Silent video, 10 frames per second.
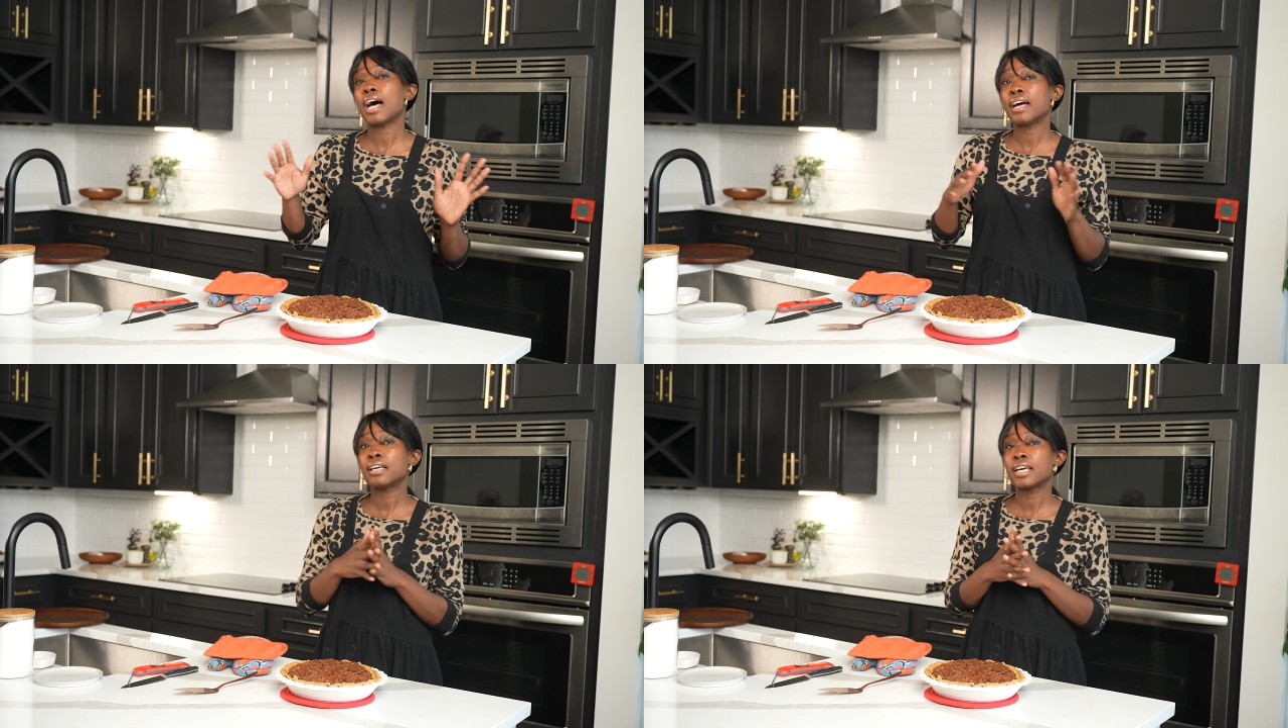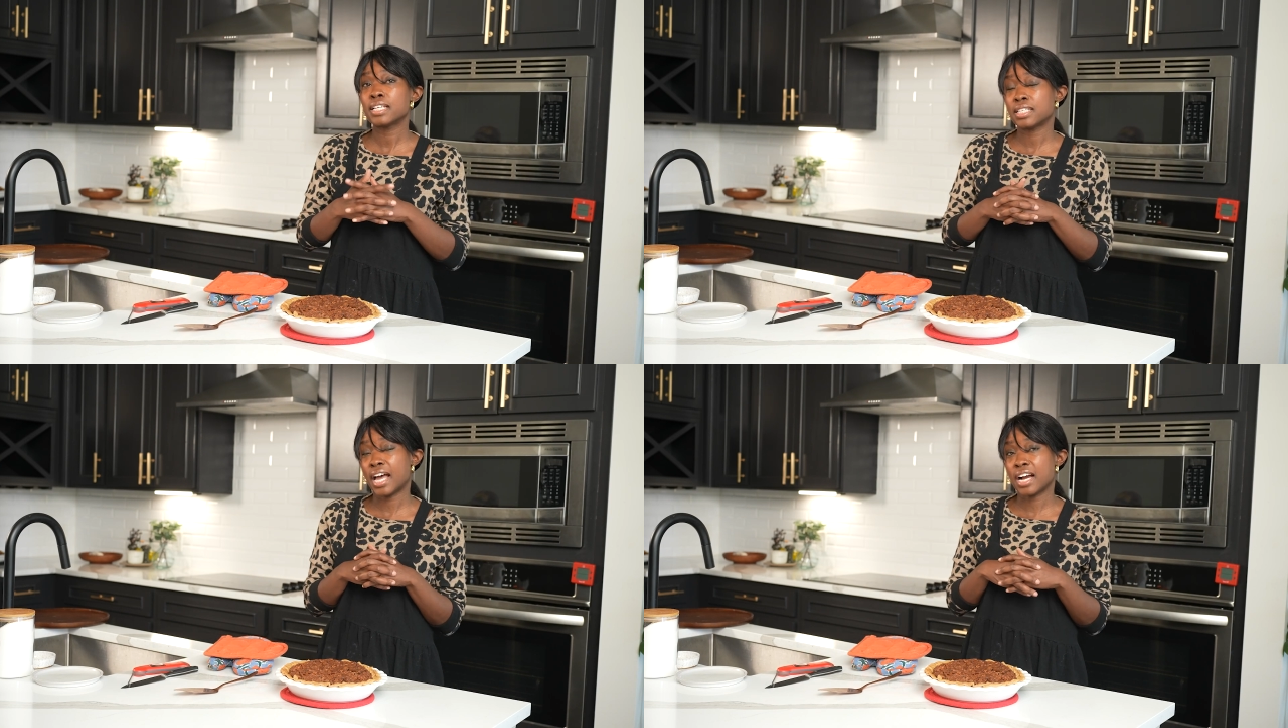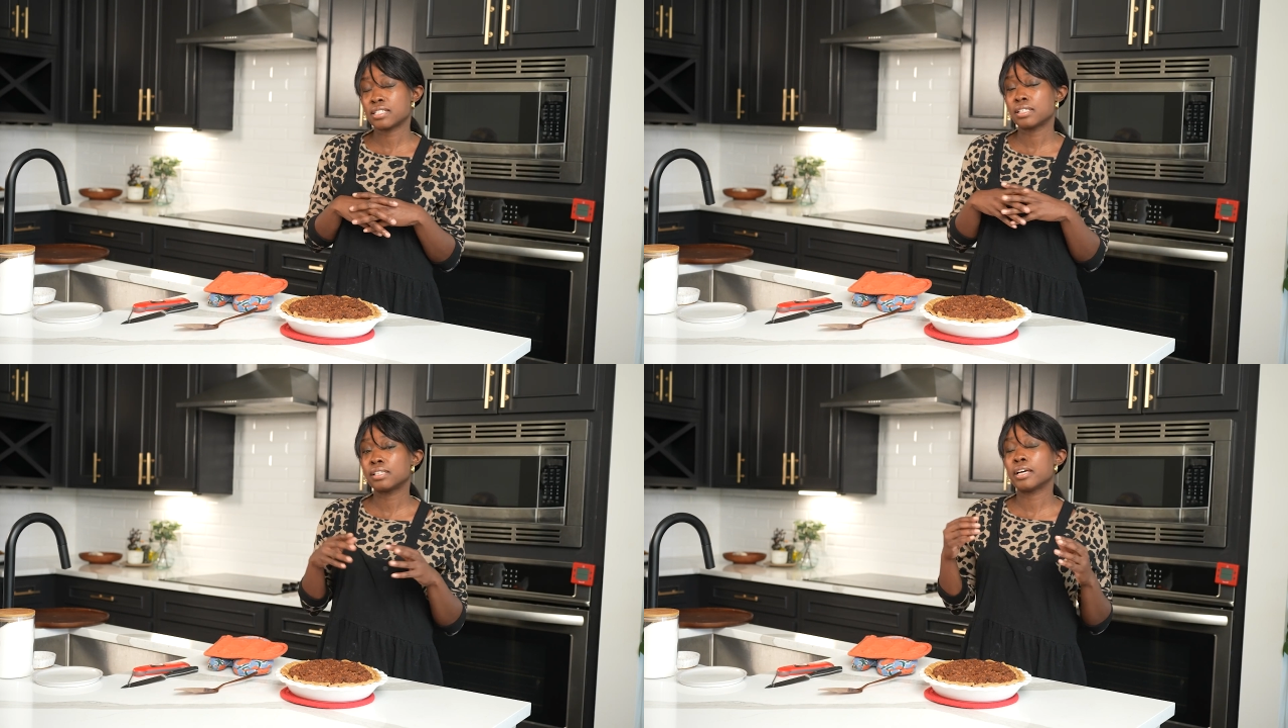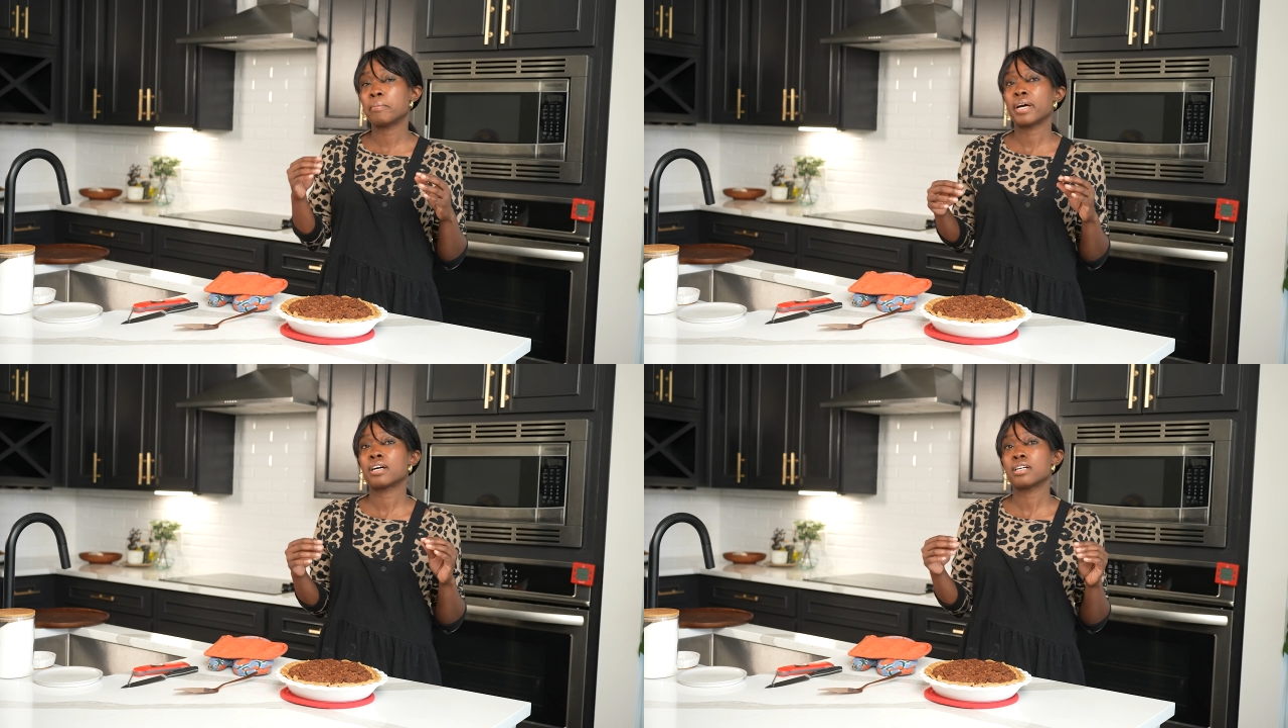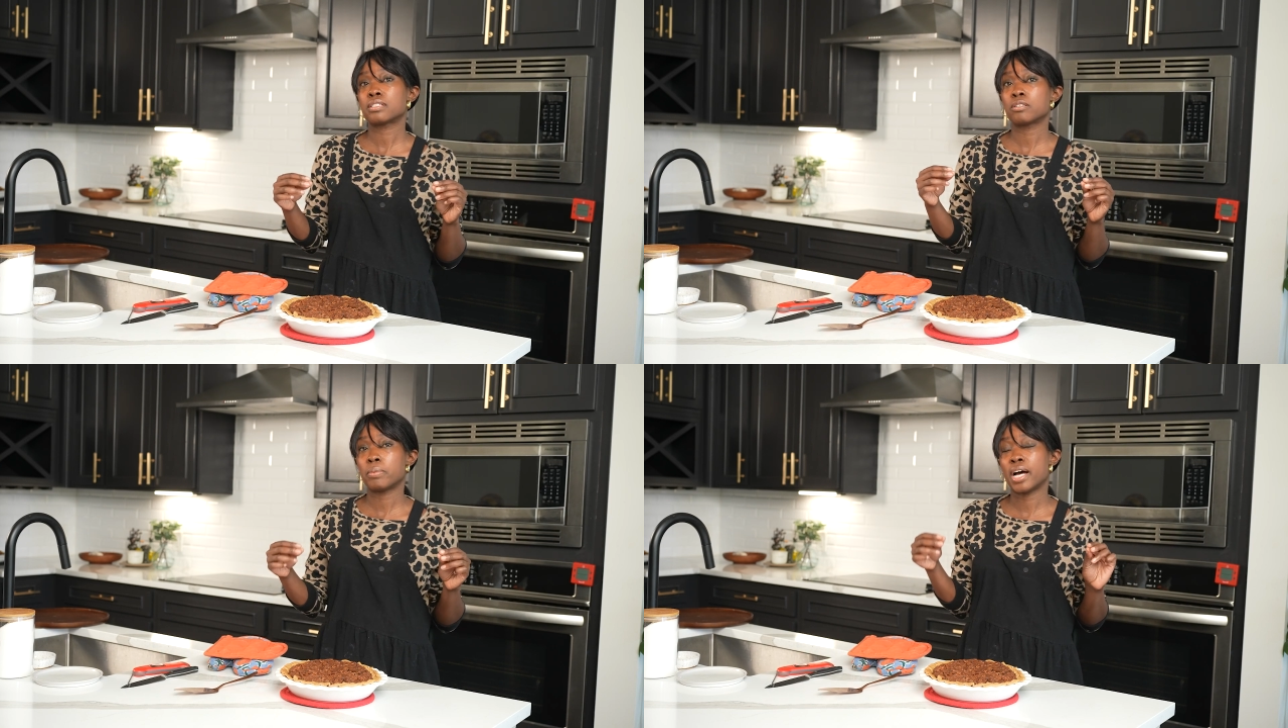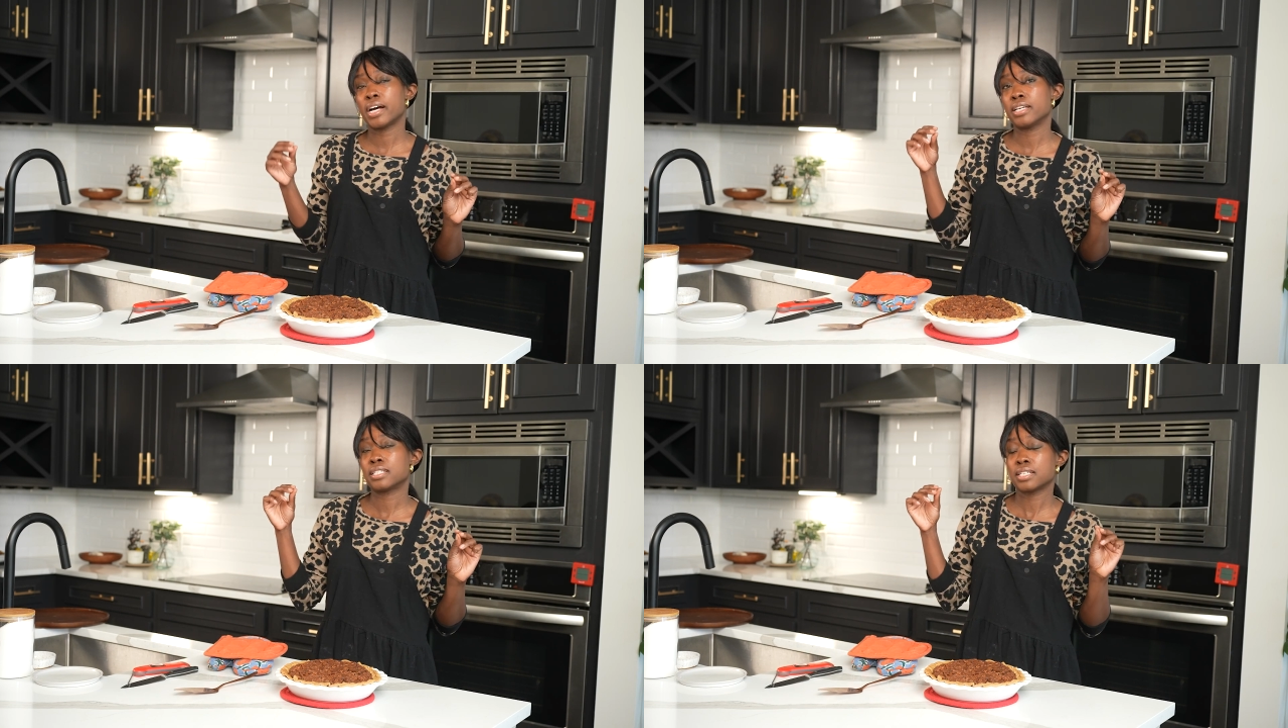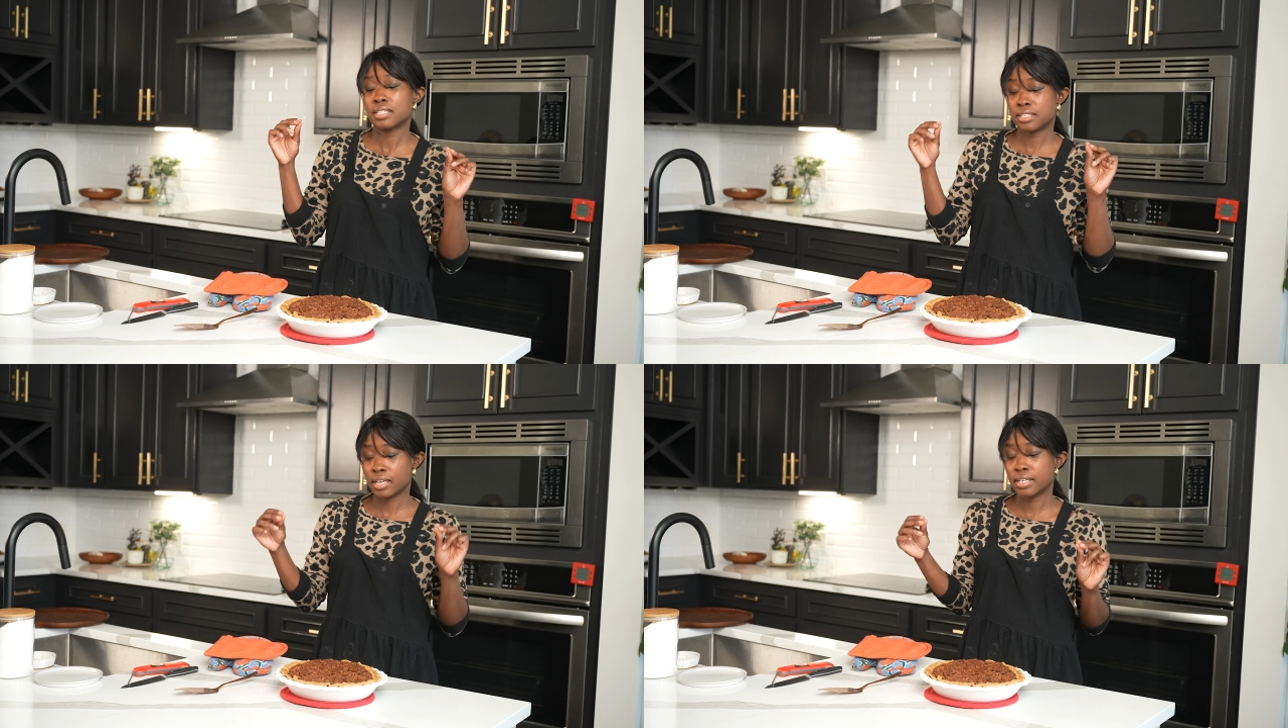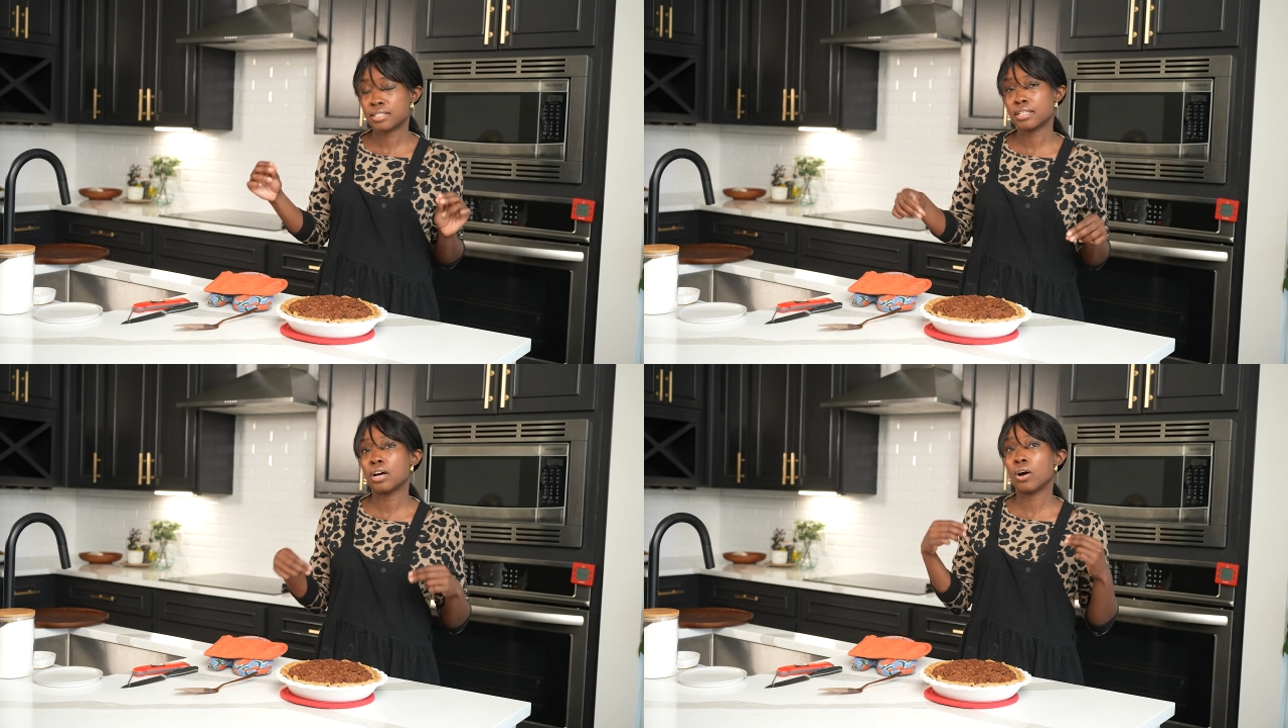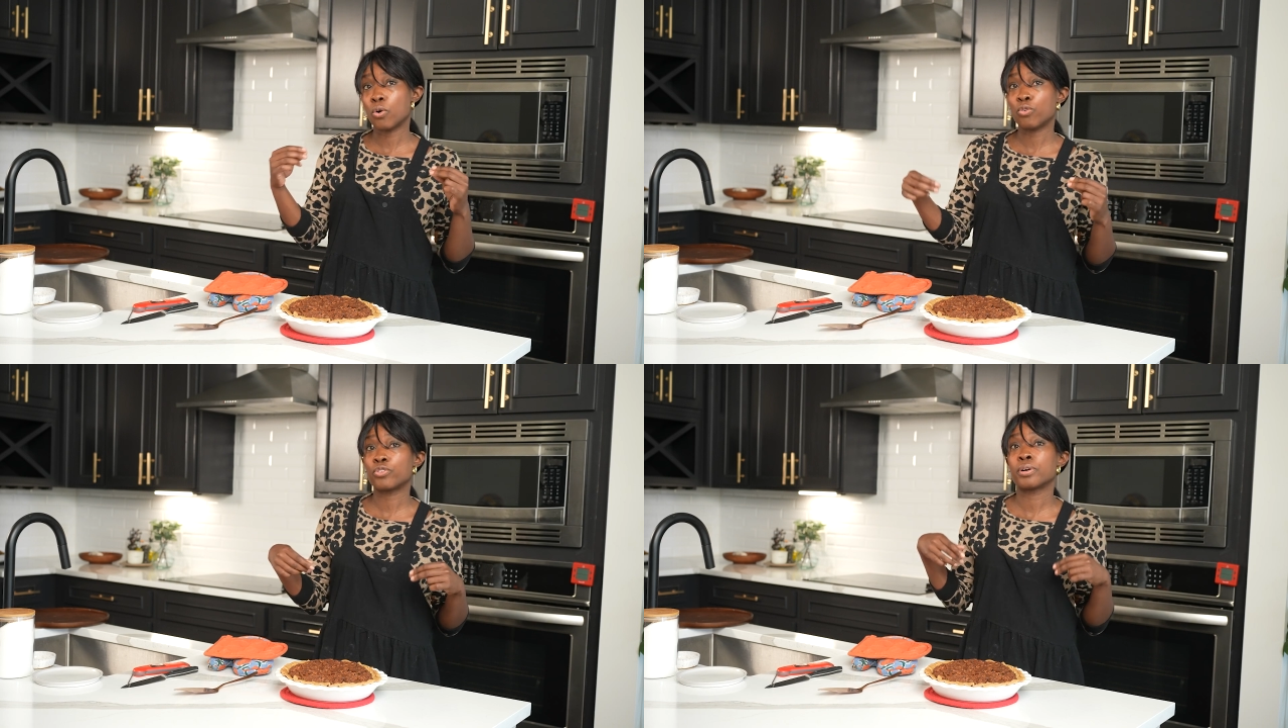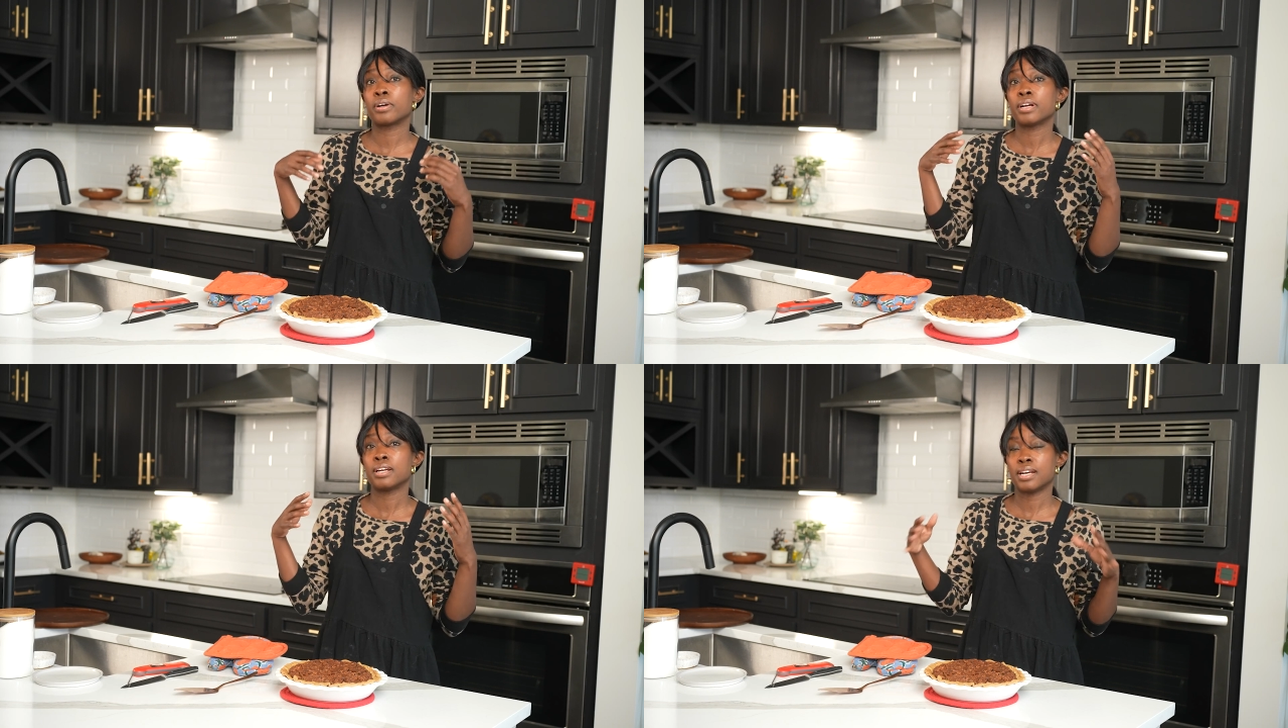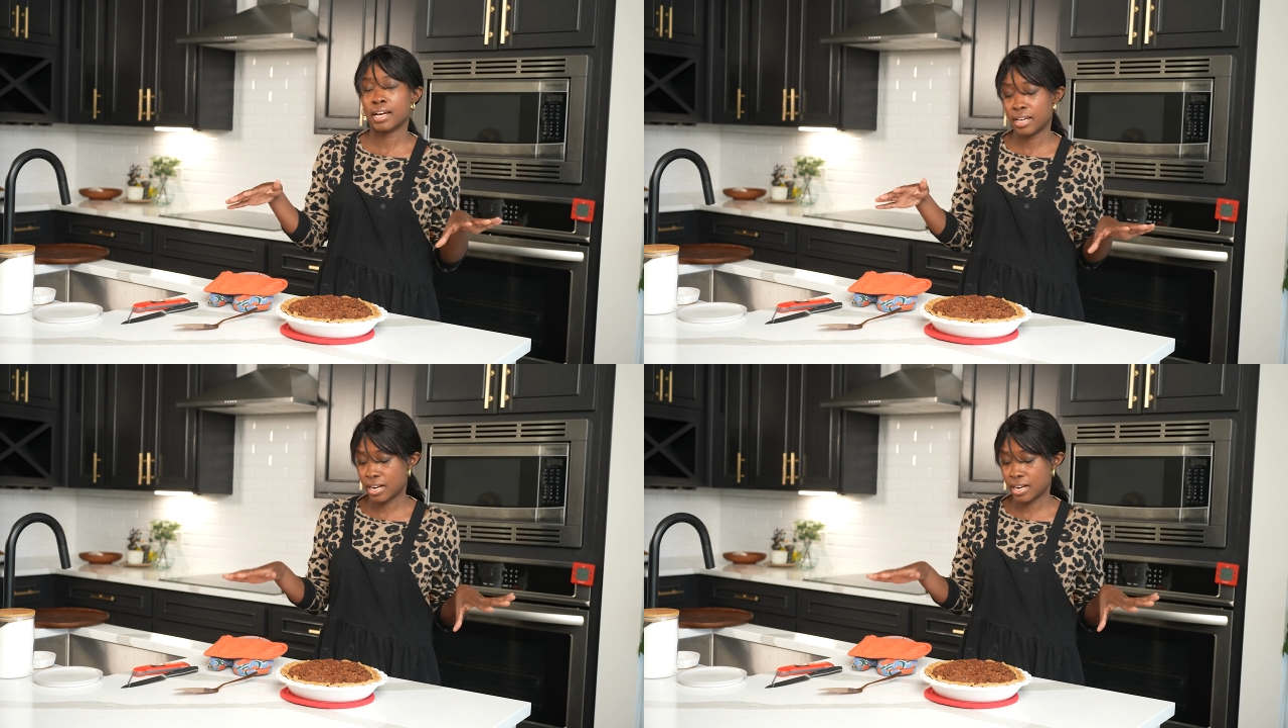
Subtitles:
I like to actually let my custard pies set overnight.